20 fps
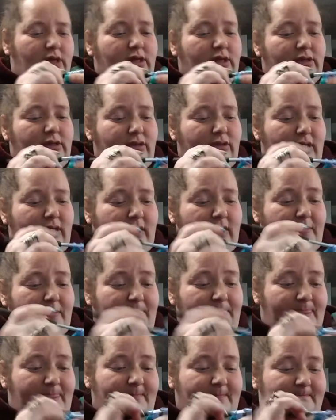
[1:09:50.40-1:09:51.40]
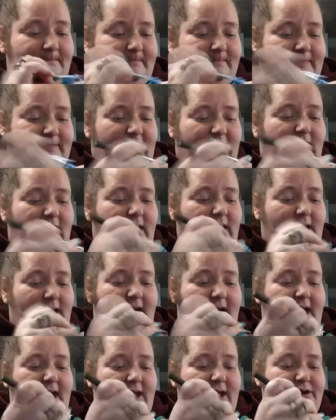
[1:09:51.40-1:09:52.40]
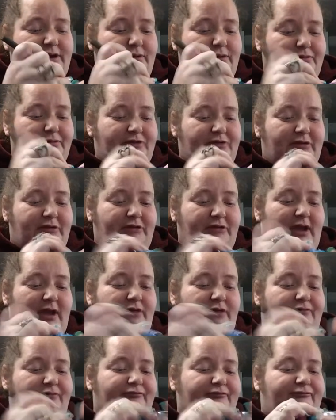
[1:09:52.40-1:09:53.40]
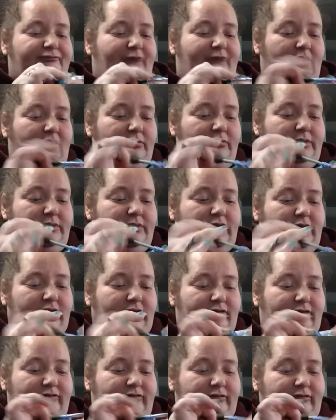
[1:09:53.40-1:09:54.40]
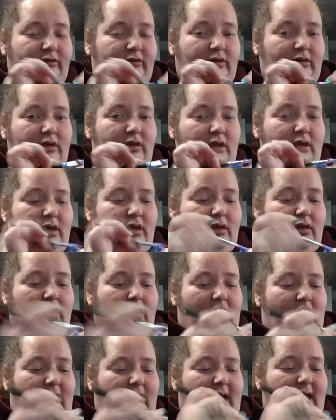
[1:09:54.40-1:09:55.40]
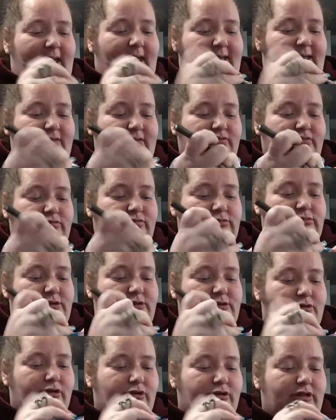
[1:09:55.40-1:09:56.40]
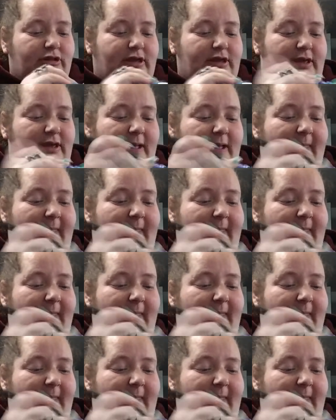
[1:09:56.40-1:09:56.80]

Yeah, I know exactly how you felt because I literally,